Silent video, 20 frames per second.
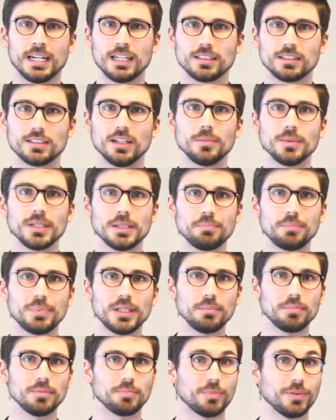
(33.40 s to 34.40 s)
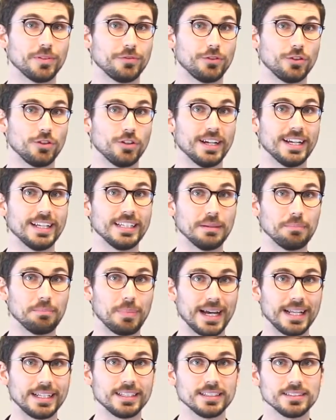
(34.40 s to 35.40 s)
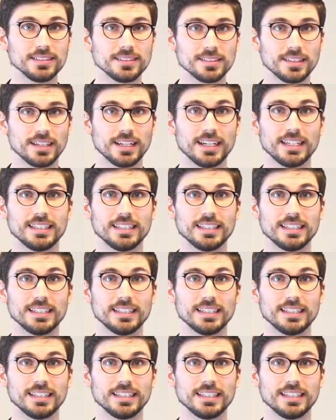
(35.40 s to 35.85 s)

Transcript: Dominant people prefer independence,